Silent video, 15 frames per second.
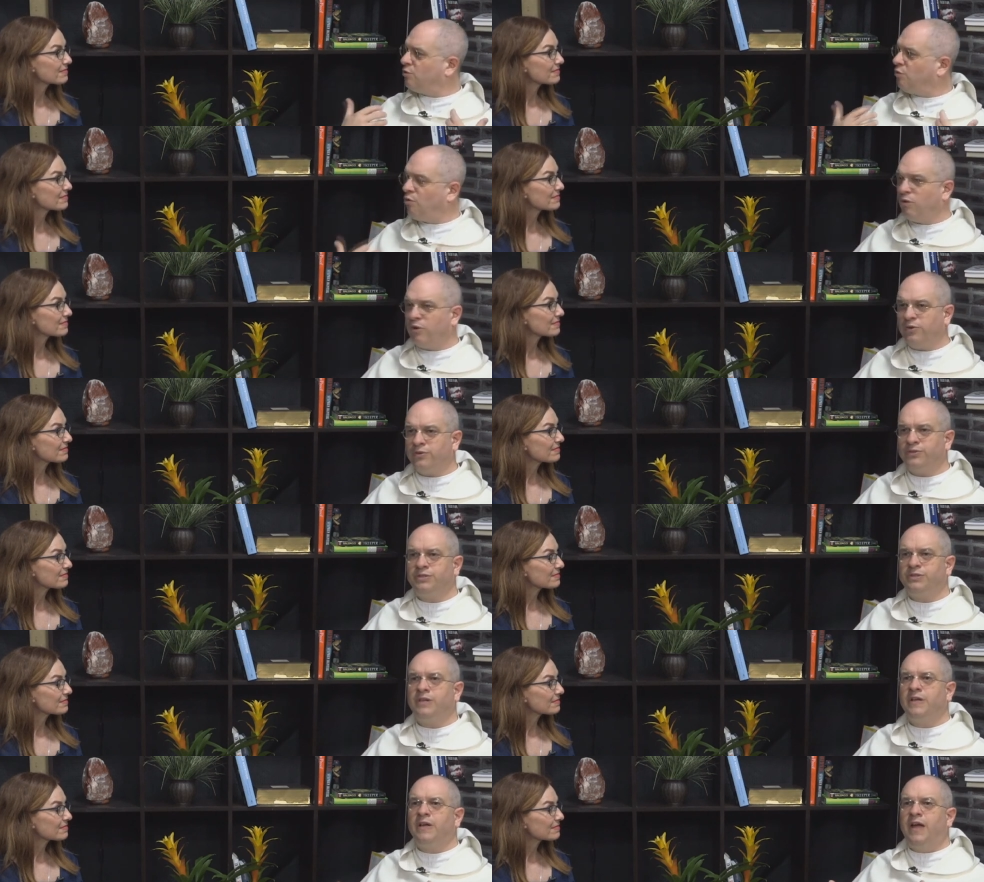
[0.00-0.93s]
Speaker 1: or
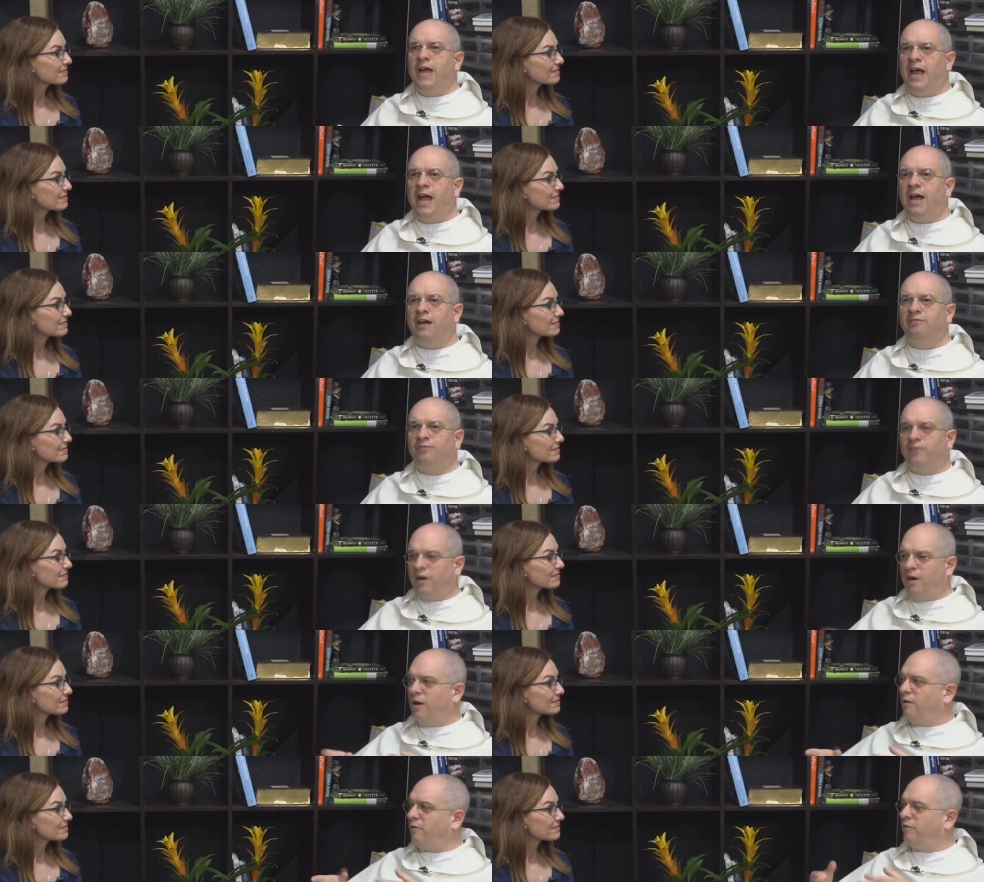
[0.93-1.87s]
orders have
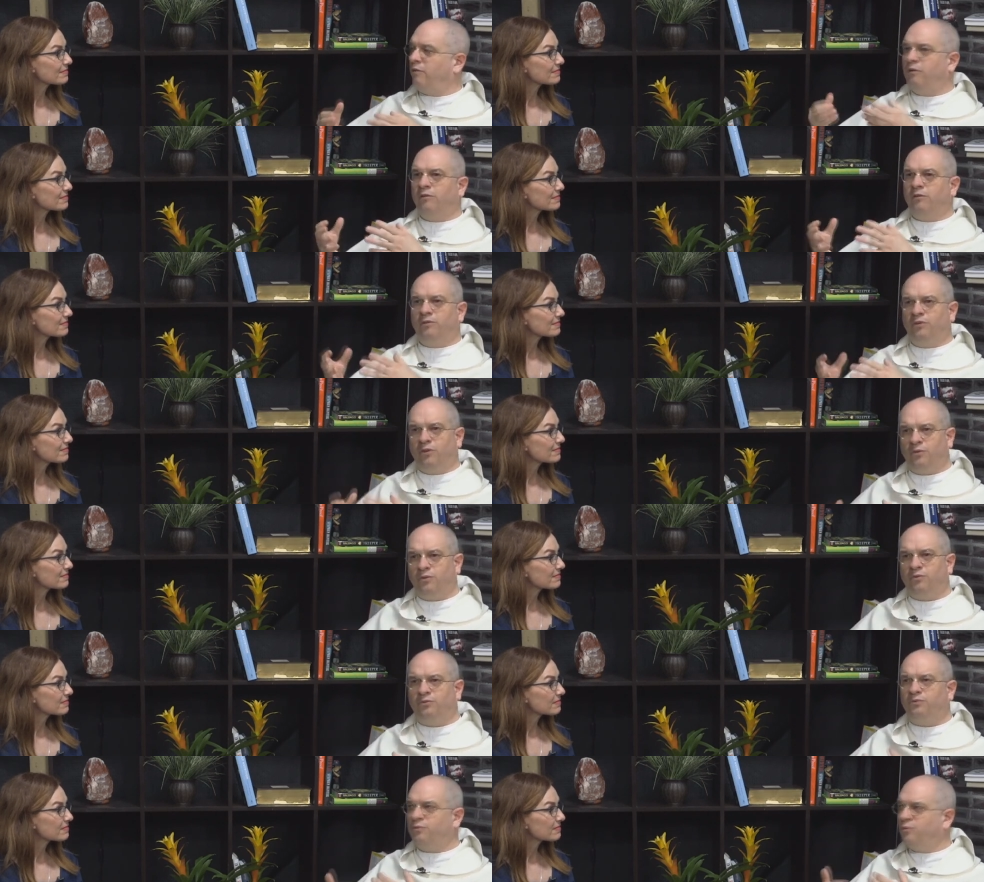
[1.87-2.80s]
uh,
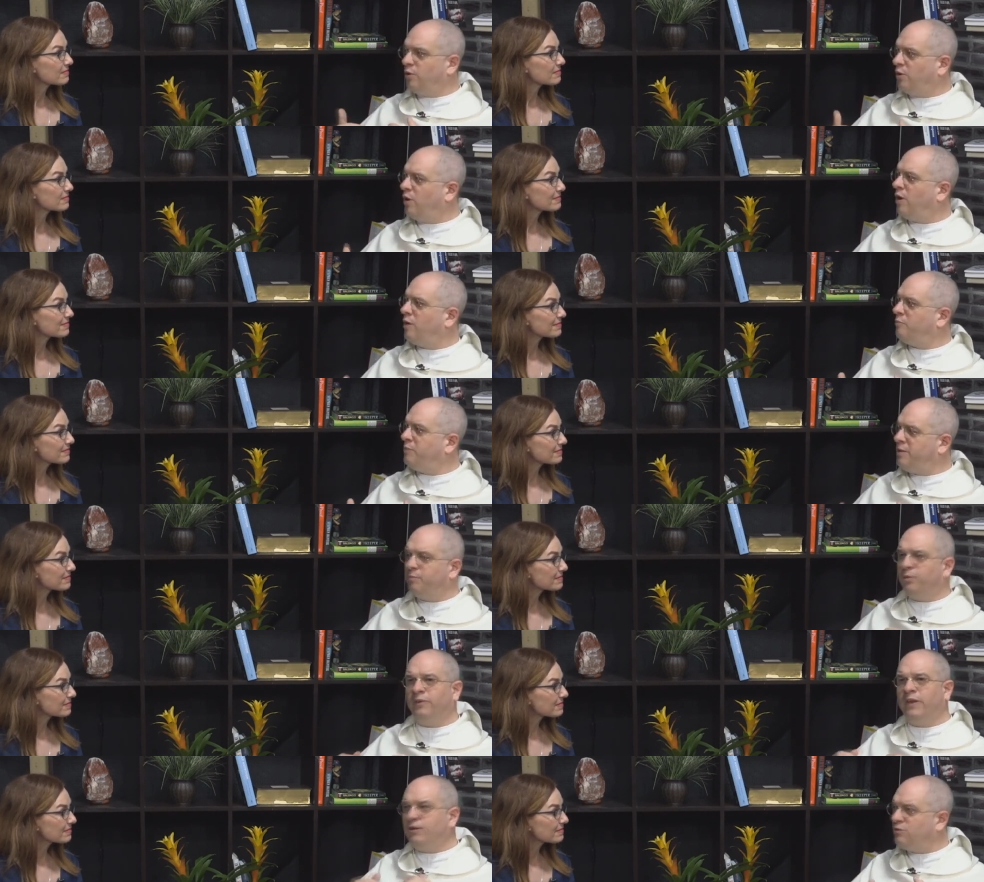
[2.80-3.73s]
f uh,
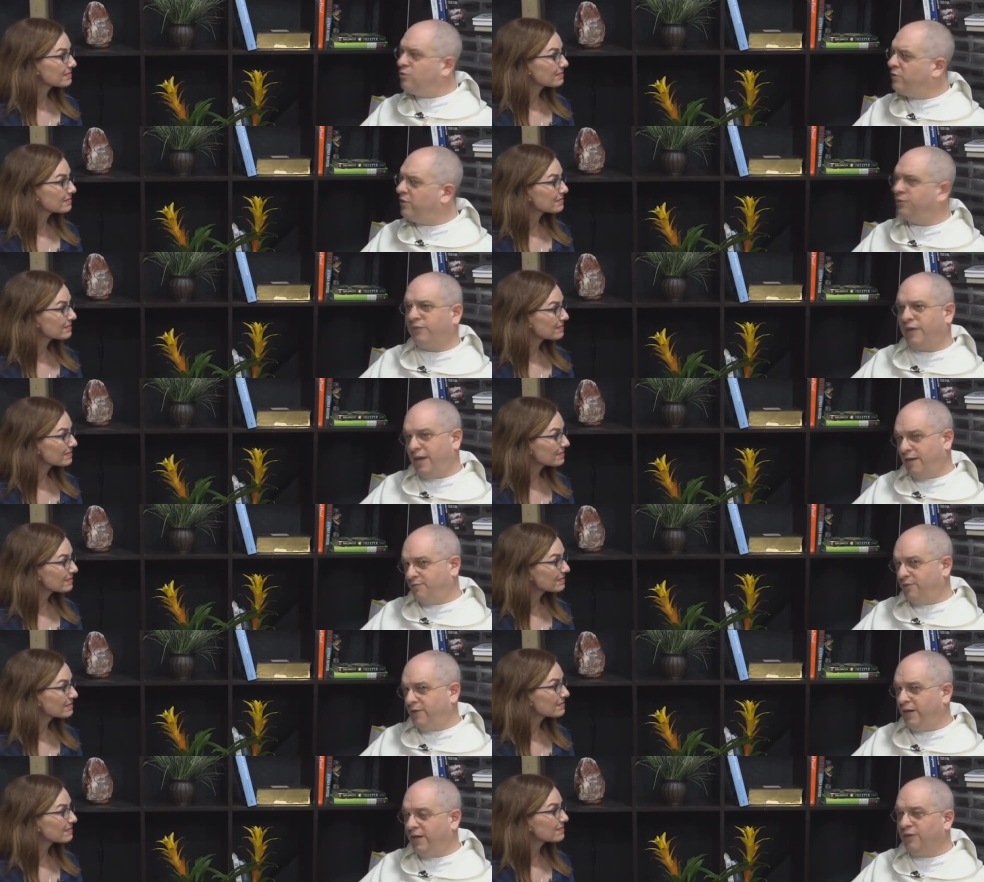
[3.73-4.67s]
people that do this kind of
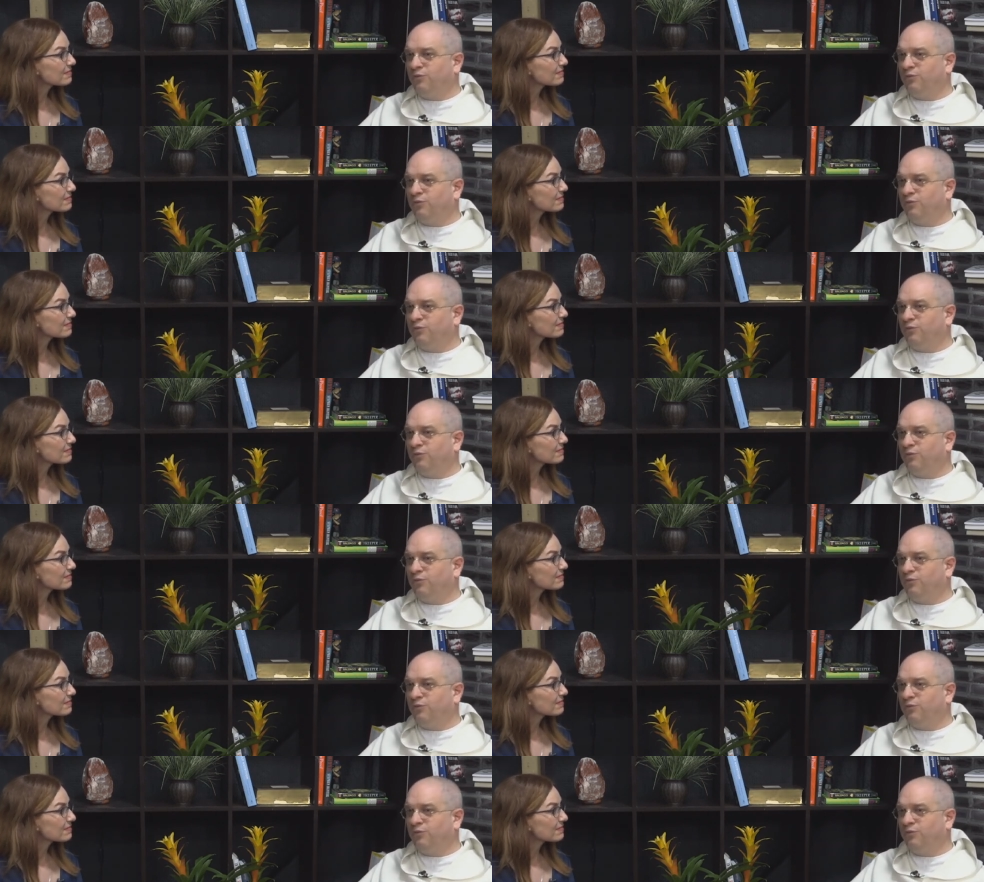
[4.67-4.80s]
thing,